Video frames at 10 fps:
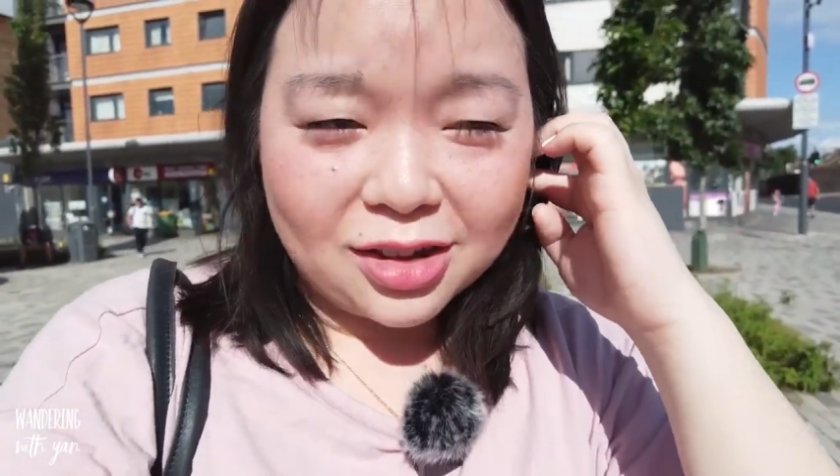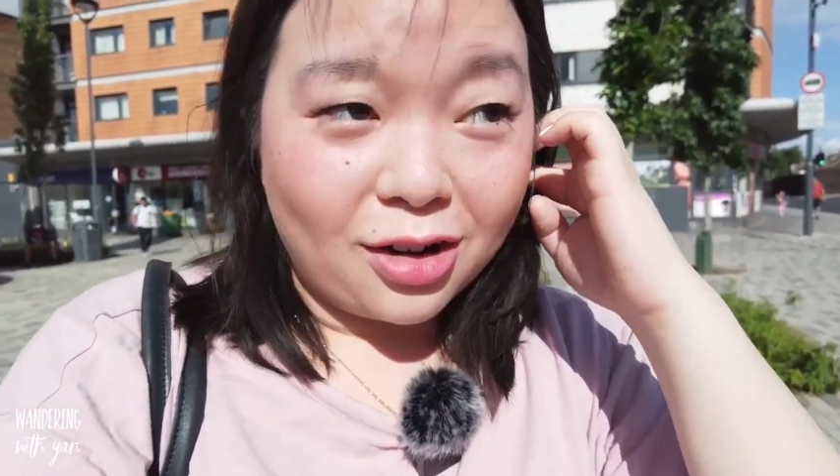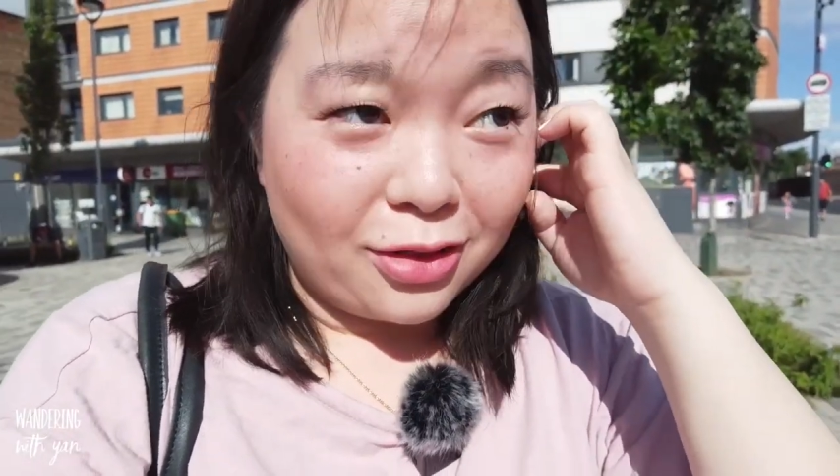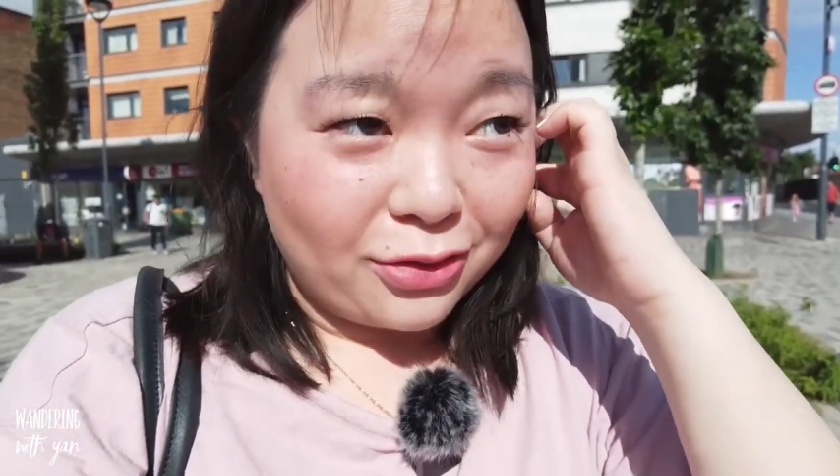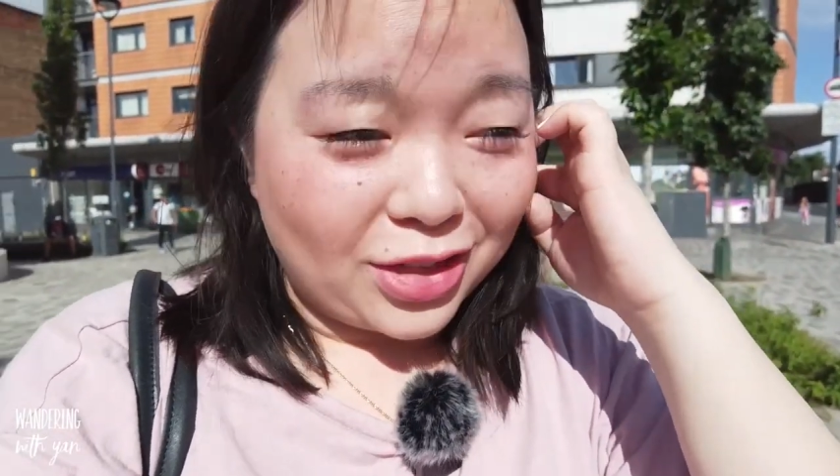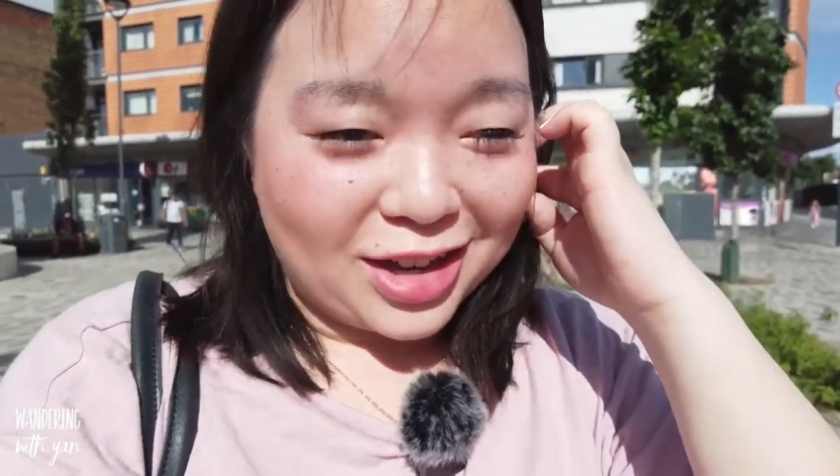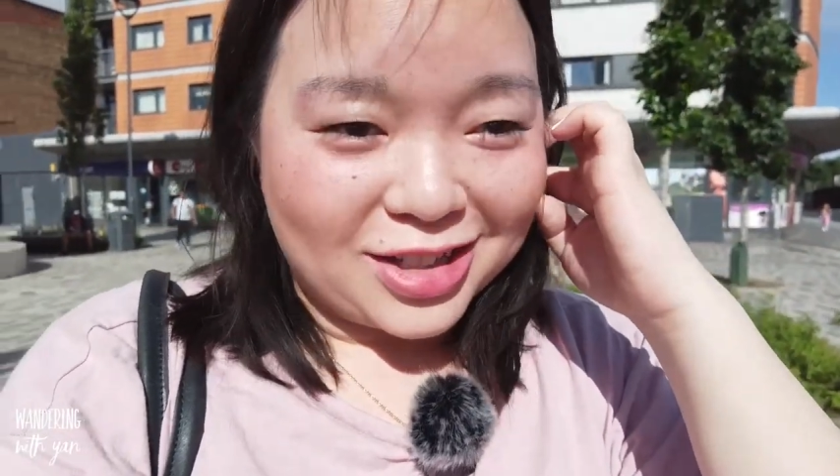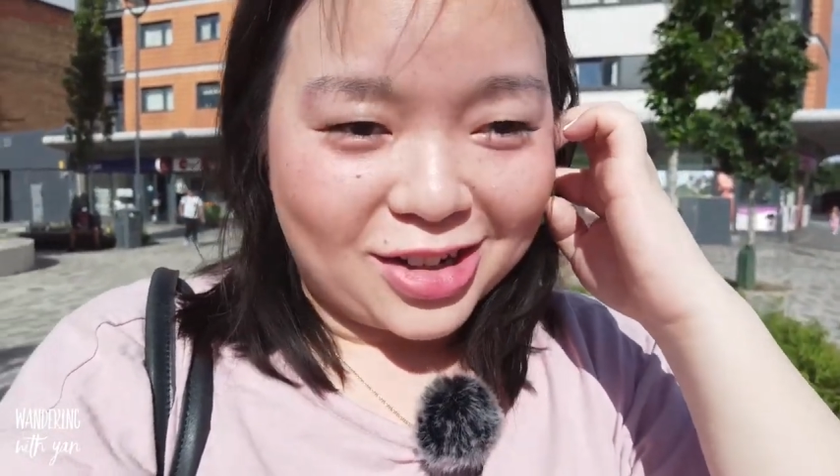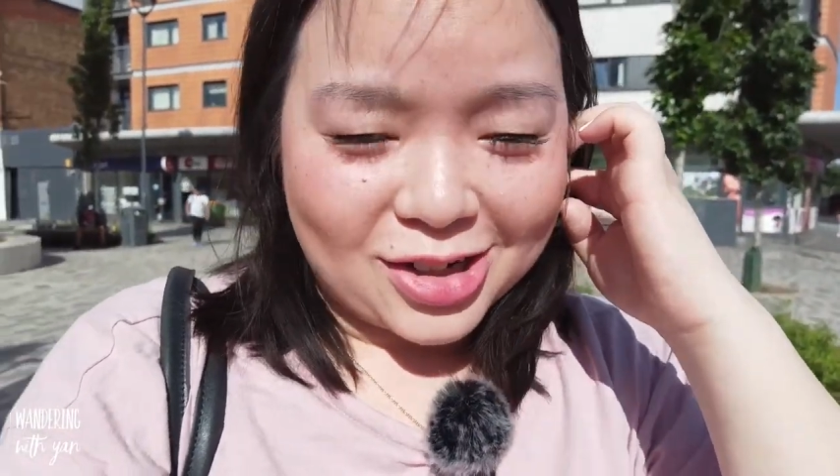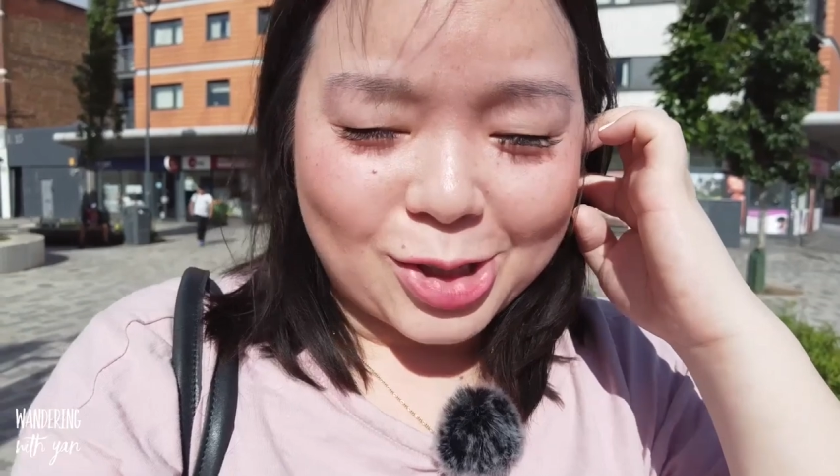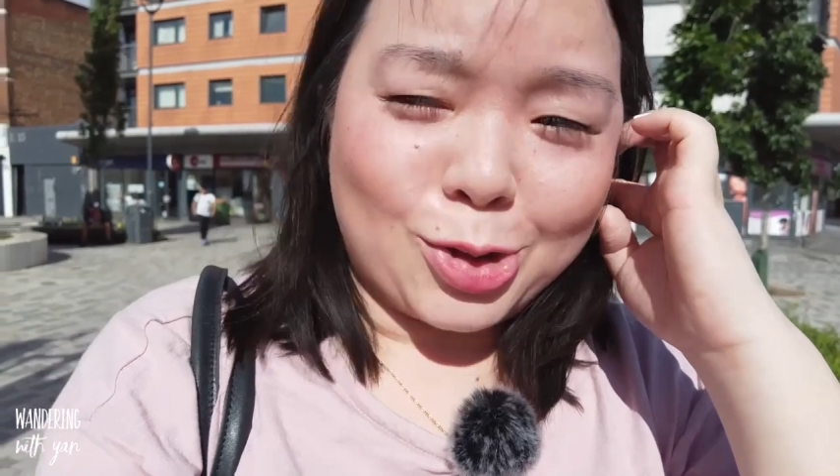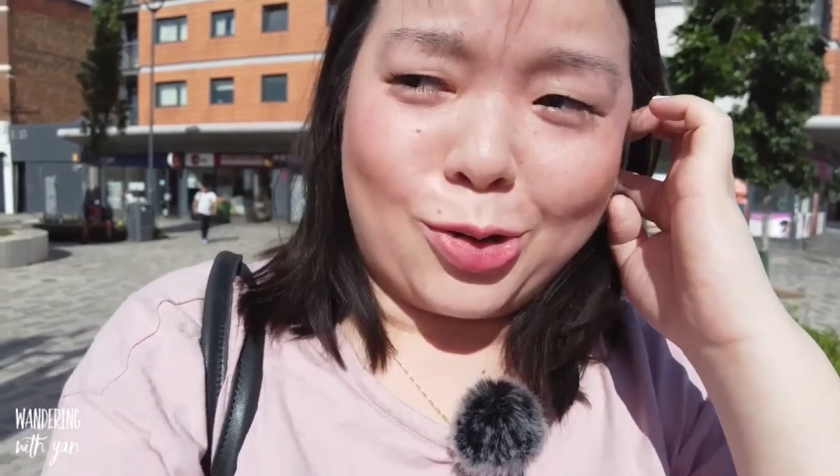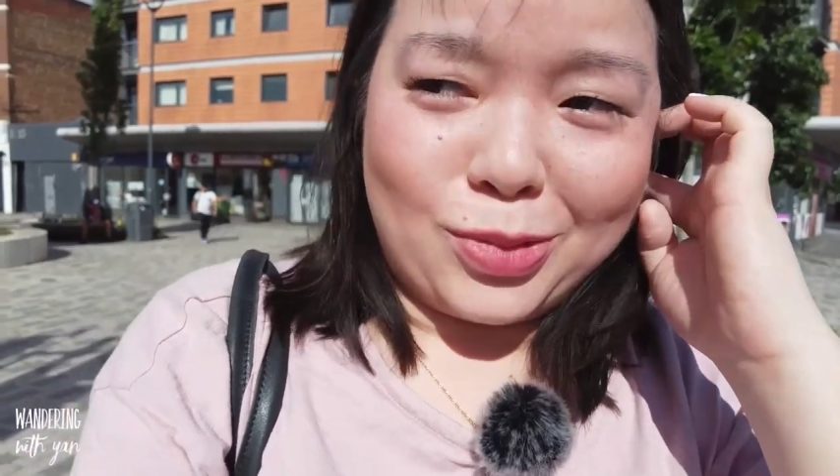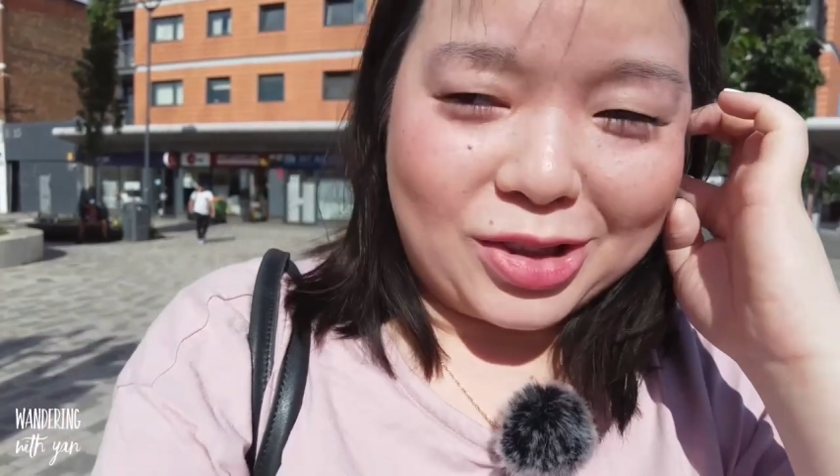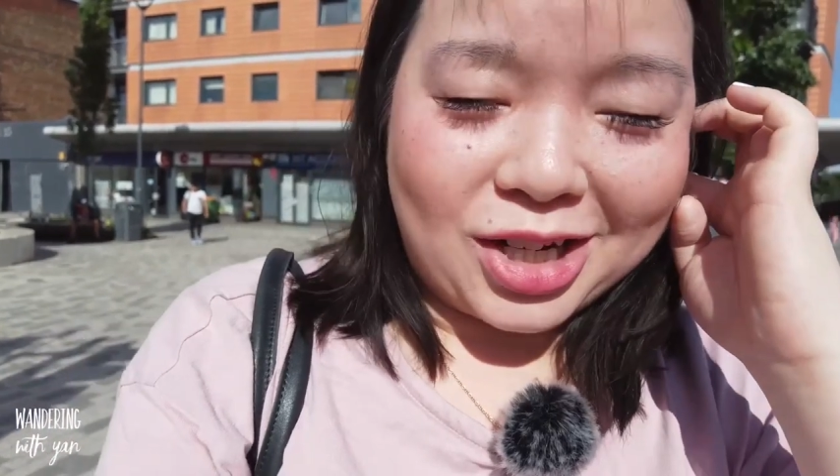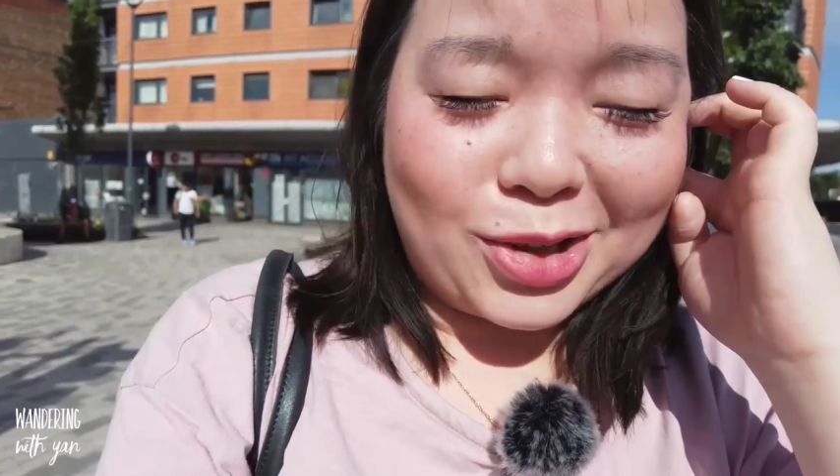love their duck so much.